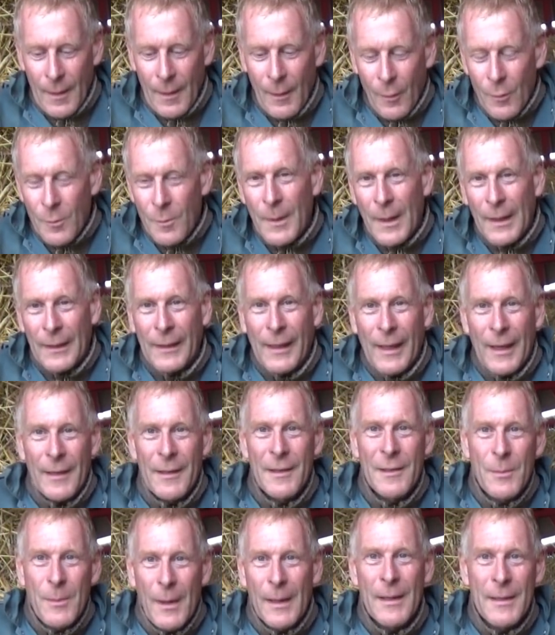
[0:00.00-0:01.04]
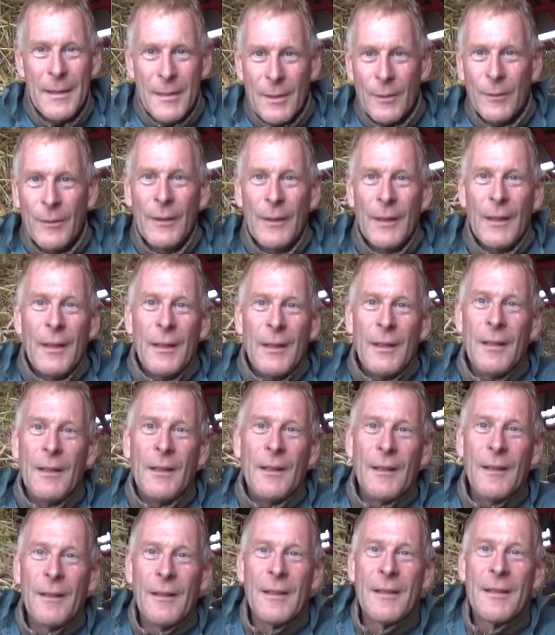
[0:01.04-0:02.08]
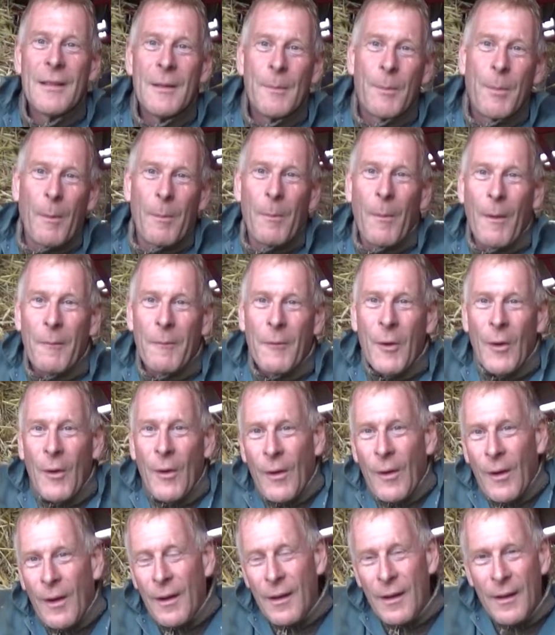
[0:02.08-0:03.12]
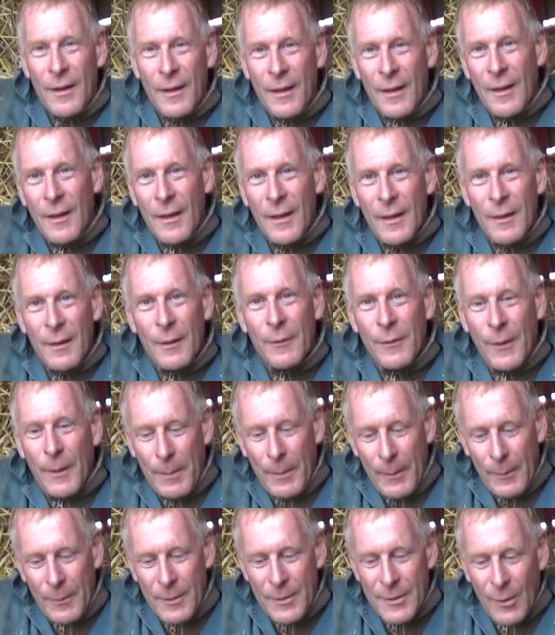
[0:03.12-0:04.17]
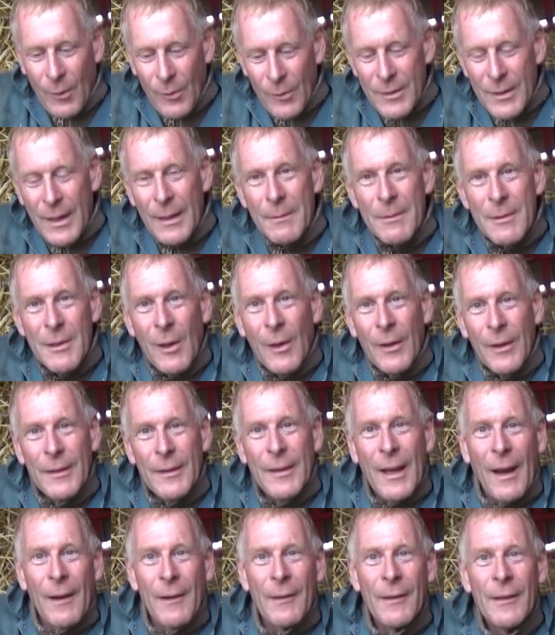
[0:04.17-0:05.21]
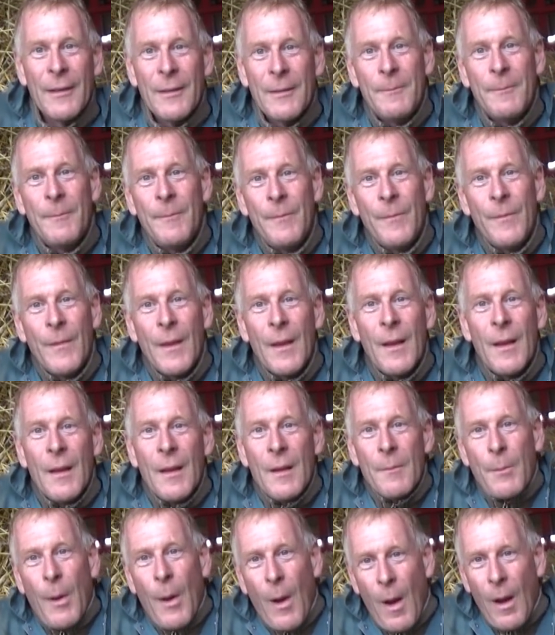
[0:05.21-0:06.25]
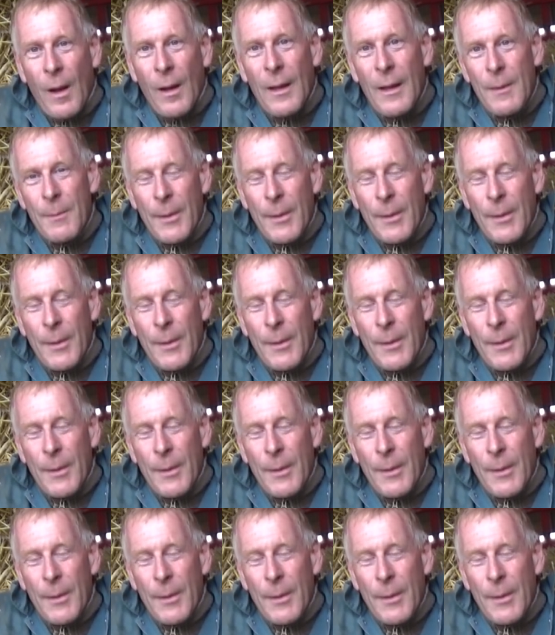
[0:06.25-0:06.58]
Old man getting his wellies off. This is a problem I've got. The flipping socks keep sliding down in them, partly